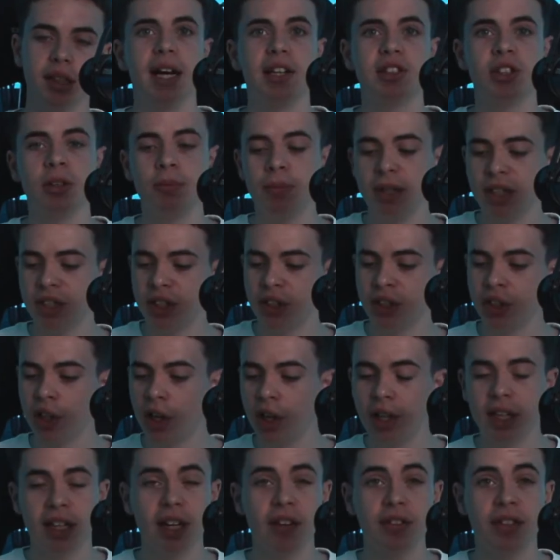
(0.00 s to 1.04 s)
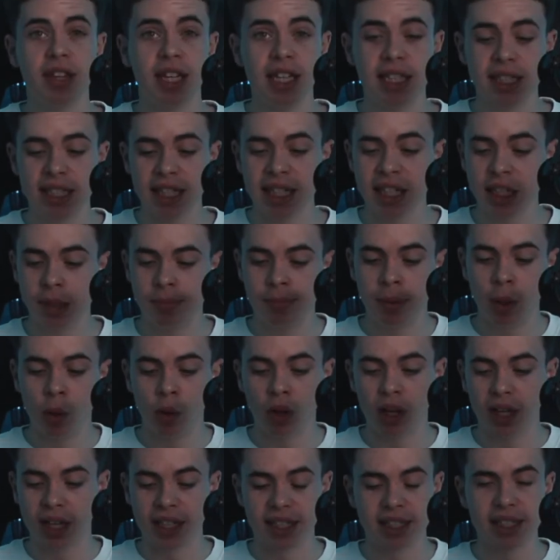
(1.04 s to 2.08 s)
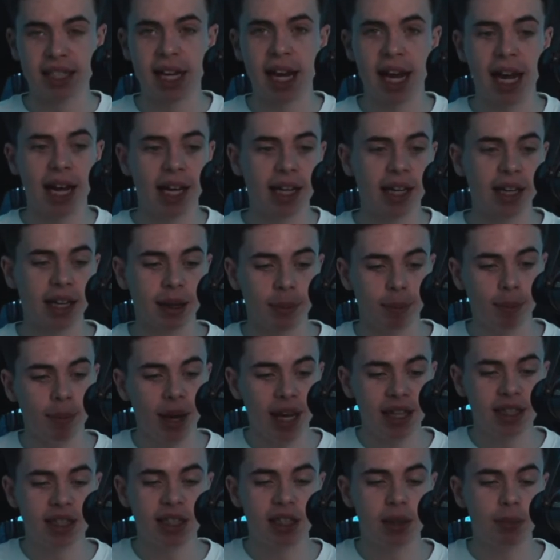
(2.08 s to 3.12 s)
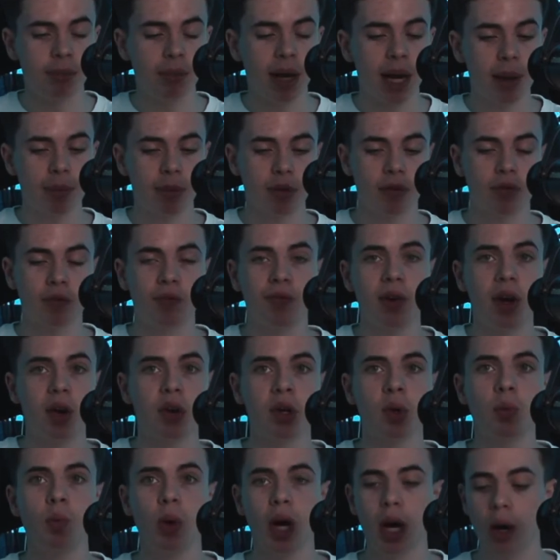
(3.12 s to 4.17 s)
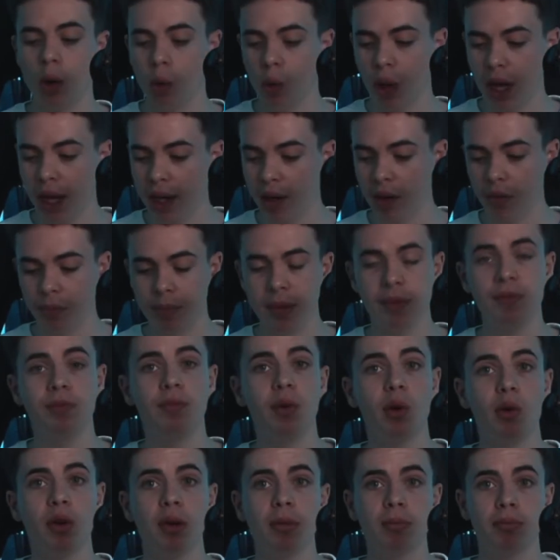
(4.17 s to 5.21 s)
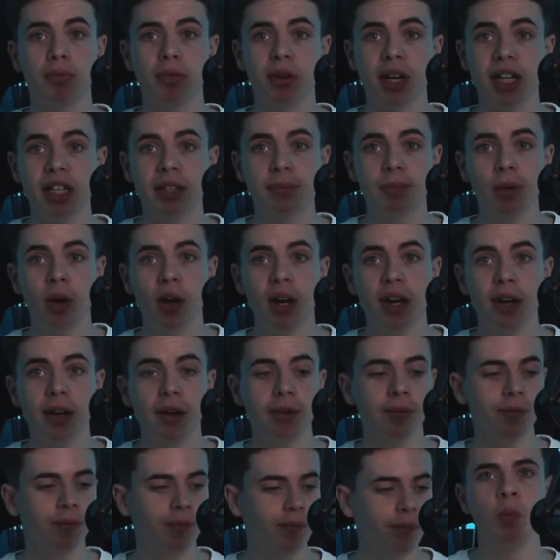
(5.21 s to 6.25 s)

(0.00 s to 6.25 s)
As I mentioned earlier, this thing is built like a tank. It matches a MacBook very well, and I've been very impressed by it.